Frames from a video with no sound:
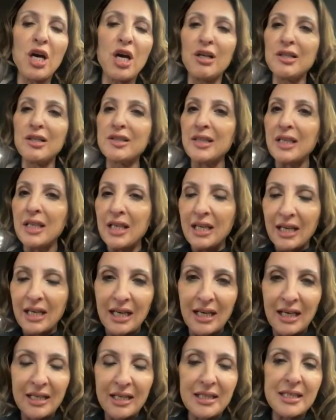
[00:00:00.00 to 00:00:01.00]
world
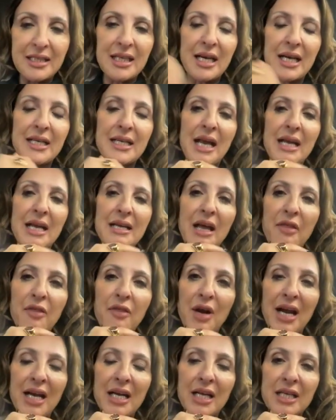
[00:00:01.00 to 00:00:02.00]
and
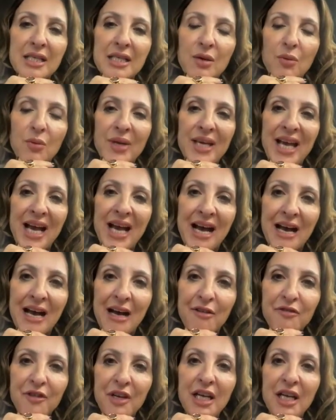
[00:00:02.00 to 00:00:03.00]
other allies that we
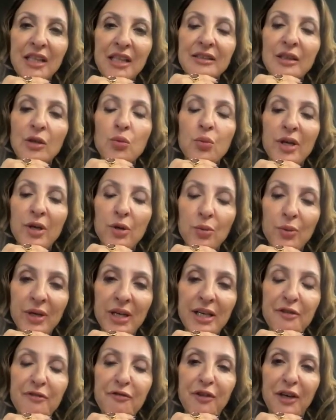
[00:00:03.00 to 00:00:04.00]
have, that we are
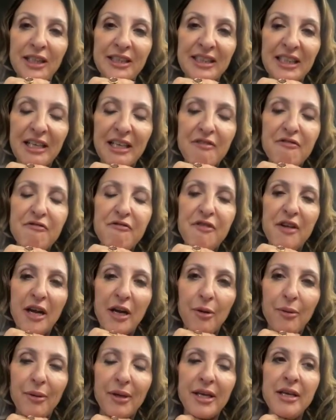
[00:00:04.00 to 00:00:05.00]
really fighting a
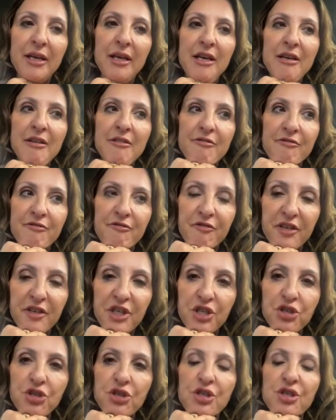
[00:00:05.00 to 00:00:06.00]
very
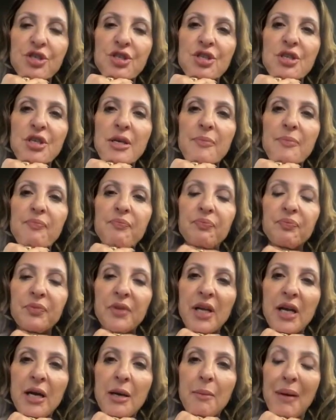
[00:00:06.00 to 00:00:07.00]
vicious
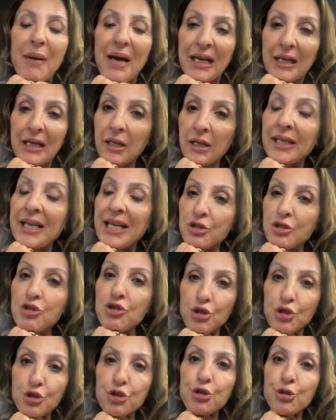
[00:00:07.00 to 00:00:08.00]
battle
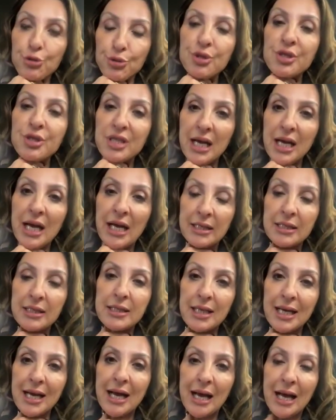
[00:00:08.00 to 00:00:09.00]
against the Jews
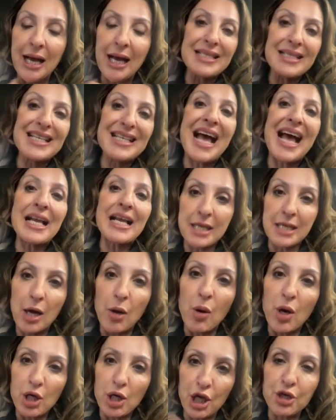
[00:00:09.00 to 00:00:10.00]
and
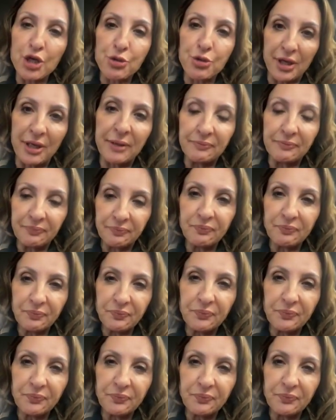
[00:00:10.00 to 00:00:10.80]
our country.